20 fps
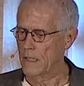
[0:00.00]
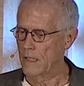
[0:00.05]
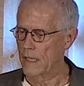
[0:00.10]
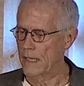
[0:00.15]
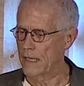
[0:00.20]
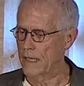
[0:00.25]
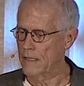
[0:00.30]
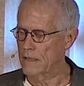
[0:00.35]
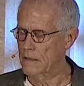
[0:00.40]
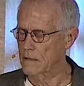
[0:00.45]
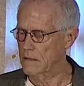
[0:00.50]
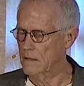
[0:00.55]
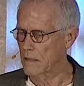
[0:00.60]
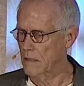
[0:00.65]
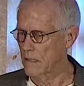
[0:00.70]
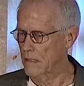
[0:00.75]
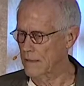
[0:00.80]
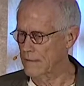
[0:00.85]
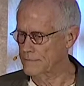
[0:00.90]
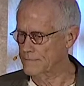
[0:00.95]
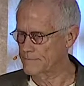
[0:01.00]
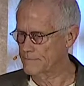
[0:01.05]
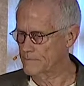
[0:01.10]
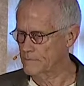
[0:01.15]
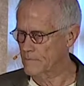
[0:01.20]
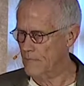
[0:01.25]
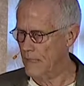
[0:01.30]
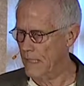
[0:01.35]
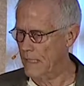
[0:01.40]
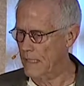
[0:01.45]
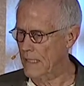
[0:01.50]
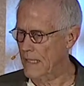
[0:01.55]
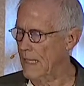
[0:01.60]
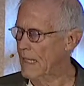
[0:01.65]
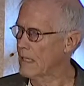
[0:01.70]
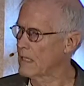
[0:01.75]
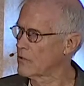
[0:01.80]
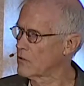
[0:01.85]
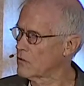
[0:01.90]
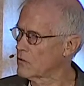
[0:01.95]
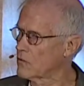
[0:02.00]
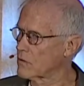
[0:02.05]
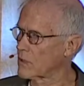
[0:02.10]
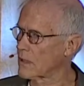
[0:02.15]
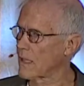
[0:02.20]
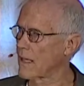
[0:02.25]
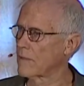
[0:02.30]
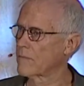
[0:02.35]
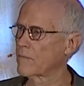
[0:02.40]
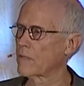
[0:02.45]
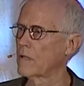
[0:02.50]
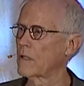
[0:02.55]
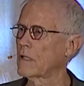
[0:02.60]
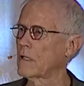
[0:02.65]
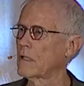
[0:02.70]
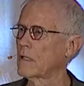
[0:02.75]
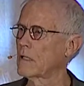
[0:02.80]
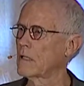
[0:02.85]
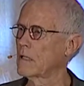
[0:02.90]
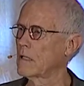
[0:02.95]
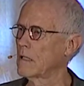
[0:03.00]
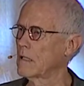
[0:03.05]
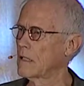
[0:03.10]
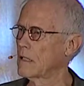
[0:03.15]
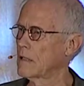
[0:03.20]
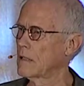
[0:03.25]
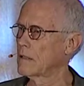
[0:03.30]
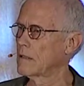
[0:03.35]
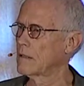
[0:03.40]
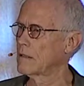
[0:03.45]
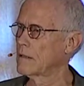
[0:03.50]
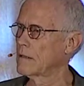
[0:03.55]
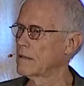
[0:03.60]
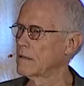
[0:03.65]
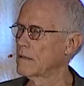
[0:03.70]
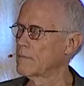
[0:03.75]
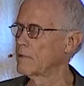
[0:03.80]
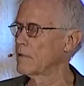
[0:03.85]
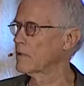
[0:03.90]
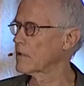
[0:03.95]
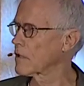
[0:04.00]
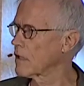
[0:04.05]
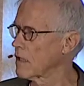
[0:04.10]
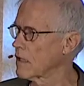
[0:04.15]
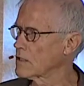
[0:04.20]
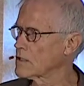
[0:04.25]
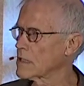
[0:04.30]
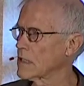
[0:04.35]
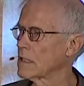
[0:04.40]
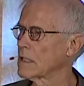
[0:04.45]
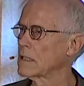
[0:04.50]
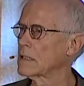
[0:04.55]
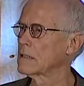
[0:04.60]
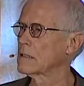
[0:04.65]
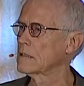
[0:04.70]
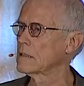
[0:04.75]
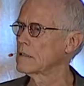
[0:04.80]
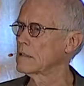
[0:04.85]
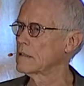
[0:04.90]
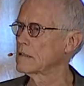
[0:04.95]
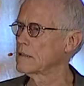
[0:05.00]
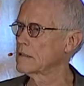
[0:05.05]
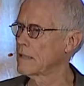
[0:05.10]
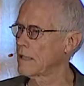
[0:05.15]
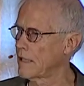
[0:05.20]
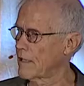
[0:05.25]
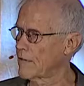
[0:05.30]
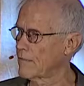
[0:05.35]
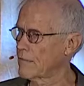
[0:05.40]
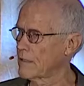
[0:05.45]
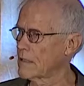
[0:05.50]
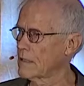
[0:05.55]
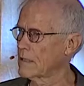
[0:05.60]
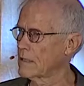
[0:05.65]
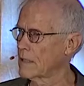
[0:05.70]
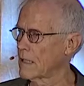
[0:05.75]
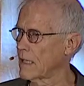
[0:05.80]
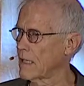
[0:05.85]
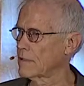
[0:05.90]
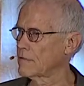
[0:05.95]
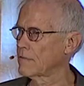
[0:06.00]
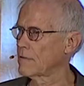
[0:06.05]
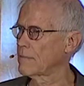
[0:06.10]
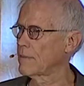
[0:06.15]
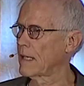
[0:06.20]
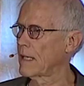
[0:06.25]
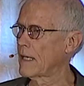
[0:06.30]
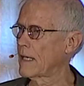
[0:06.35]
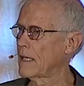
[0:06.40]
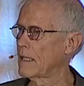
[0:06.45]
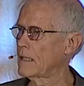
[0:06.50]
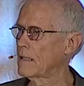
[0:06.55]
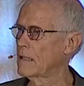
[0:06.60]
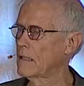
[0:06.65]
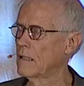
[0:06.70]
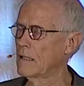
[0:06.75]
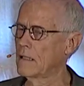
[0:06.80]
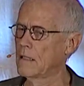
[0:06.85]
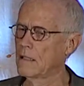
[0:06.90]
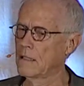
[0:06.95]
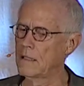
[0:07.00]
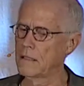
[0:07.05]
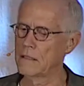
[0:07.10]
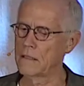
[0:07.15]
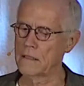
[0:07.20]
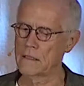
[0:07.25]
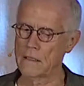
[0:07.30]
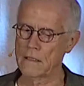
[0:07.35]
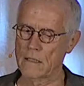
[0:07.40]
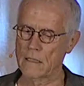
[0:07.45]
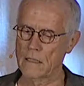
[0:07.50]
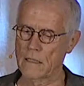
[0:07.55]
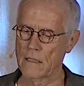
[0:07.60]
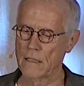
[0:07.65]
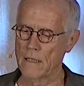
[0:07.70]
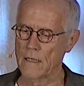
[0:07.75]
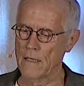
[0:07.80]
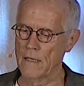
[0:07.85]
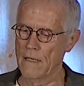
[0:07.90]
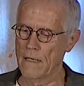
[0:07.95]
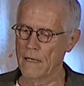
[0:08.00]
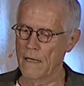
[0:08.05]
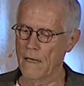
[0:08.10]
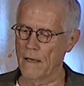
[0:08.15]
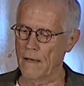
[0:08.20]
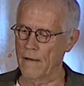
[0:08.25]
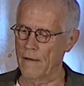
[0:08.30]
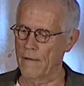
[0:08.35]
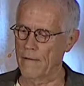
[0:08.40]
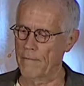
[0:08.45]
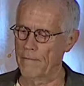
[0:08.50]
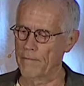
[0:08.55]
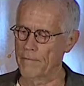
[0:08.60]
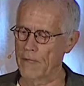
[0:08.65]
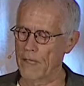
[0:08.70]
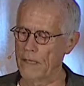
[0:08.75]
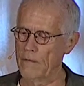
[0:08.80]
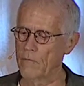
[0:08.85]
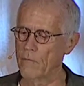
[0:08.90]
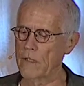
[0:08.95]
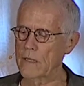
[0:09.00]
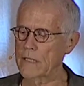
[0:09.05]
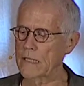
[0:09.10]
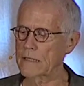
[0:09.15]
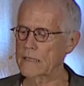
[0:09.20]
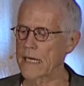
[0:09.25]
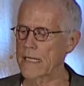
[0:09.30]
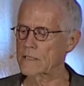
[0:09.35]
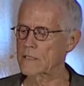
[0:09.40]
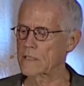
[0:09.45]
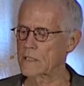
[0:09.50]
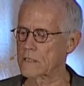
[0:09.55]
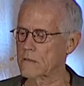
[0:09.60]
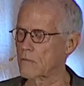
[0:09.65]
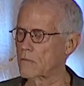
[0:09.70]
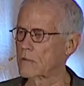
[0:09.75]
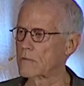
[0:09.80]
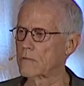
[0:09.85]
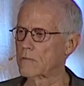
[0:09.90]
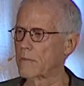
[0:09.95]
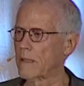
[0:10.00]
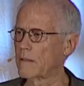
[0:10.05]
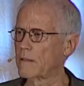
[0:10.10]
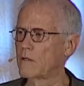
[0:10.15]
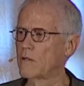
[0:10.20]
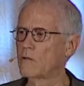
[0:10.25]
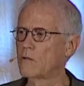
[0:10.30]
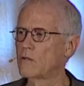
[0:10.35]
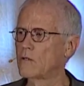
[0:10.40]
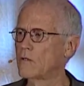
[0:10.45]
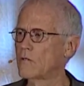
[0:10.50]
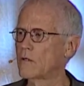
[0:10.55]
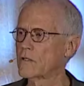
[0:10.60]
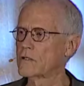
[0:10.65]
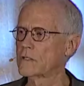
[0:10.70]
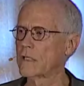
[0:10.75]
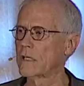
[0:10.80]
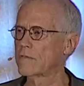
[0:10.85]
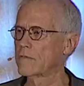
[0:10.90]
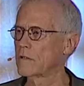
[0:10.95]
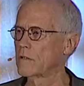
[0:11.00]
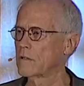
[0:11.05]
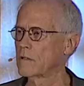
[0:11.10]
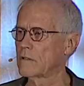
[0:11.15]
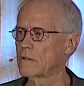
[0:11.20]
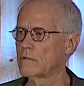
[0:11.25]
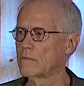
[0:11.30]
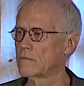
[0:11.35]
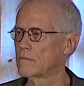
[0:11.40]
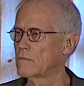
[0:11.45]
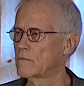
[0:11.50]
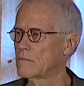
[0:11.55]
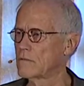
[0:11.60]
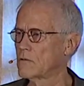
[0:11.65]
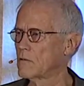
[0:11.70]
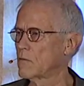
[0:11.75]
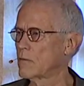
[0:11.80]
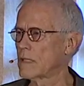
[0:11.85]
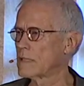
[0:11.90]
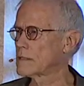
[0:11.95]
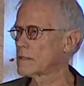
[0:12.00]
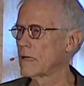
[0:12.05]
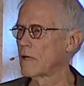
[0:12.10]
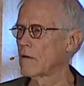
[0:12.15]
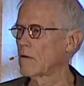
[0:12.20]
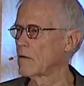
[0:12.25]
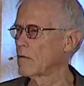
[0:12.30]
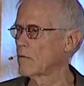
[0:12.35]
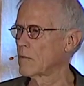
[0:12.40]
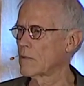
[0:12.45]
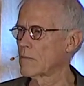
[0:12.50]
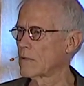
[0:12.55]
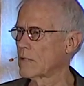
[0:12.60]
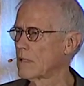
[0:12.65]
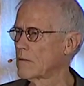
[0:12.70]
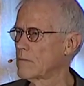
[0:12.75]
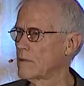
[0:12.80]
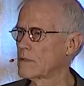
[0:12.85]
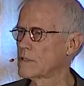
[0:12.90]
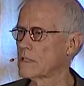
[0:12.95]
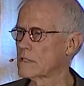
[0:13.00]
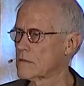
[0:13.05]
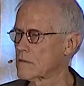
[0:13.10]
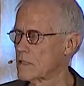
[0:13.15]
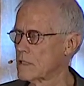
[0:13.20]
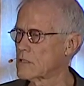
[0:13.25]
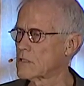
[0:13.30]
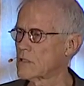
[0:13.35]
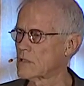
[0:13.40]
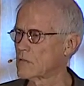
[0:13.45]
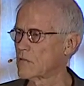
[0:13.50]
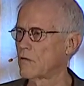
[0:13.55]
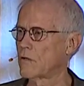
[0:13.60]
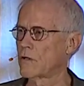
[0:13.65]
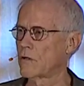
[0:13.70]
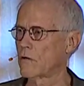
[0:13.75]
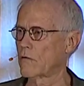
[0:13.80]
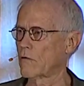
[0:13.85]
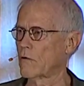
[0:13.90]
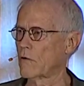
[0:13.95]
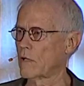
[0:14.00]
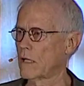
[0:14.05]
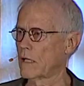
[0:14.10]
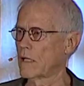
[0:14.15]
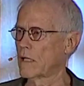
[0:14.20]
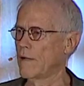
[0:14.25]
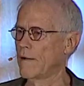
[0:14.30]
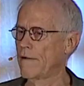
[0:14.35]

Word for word: and, um, and ANU in Canberra, uh, Imperial College in London, TERI in Hyderabad, in India. Um, and we think that's just with about new university every two weeks now, or one. I mean, it's just it's just growing and growing,